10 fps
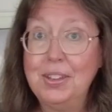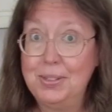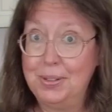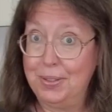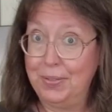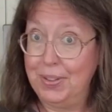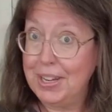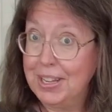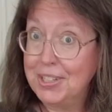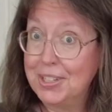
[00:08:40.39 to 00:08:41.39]
to the
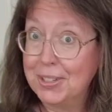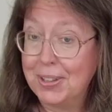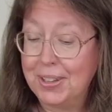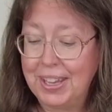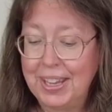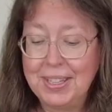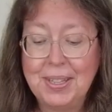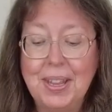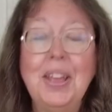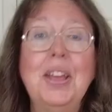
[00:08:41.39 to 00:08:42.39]
finished
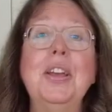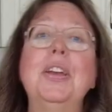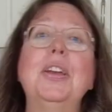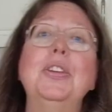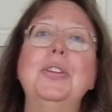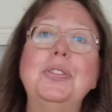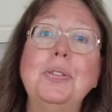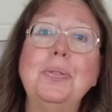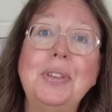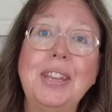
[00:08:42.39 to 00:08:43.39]
cookies, you
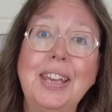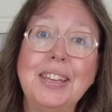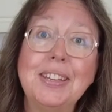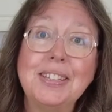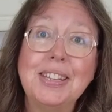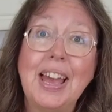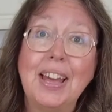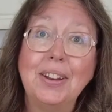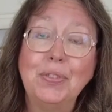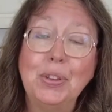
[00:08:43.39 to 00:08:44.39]
do need to
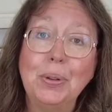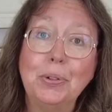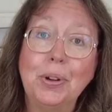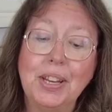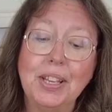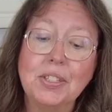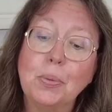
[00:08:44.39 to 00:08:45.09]
add a few ingredients.